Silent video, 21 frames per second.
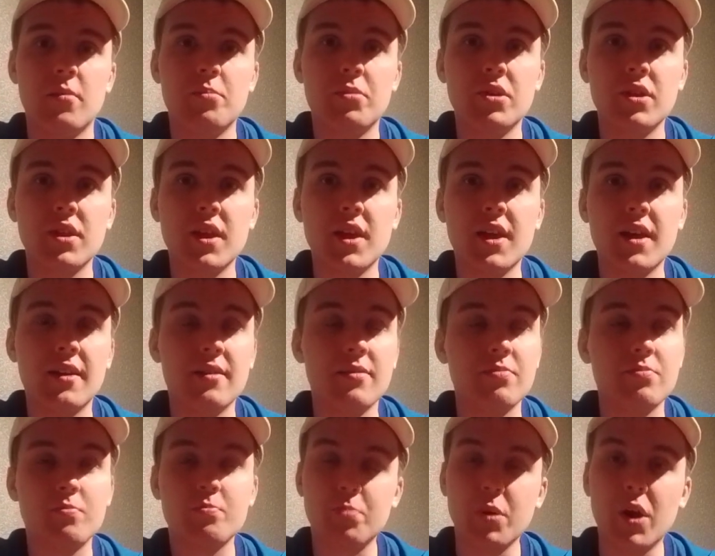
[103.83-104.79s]
But yeah,
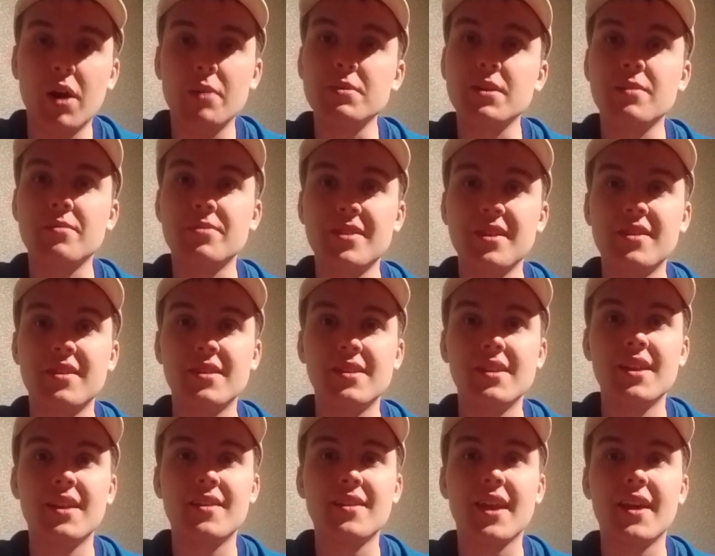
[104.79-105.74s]
Birmingham City
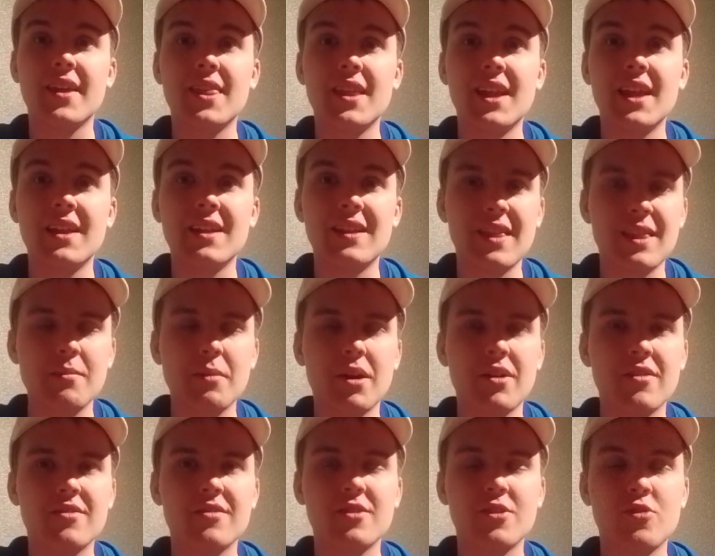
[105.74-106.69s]
need to take the lead in the
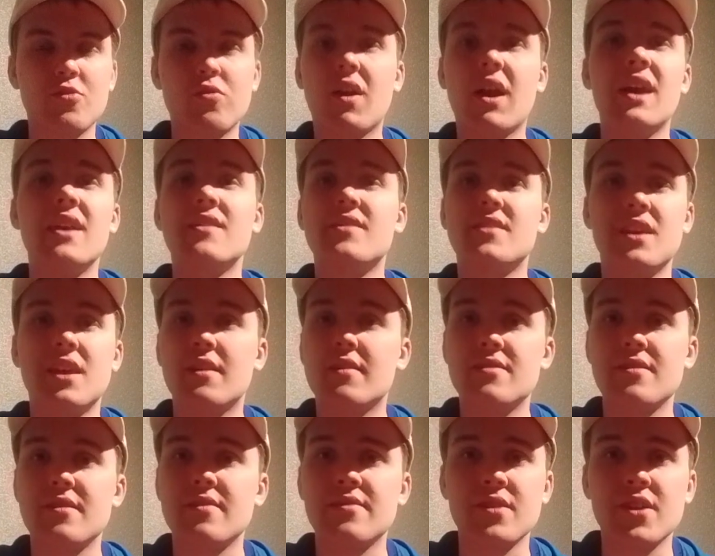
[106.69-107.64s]
most
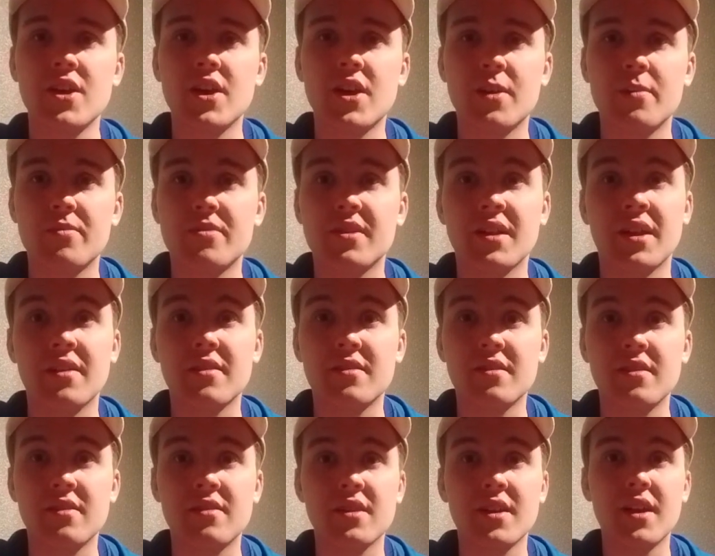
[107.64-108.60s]
craziest of
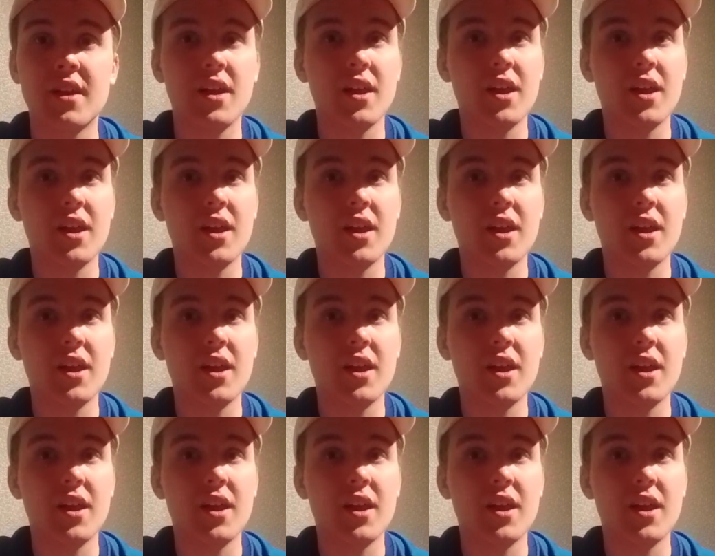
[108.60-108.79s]
circumstances.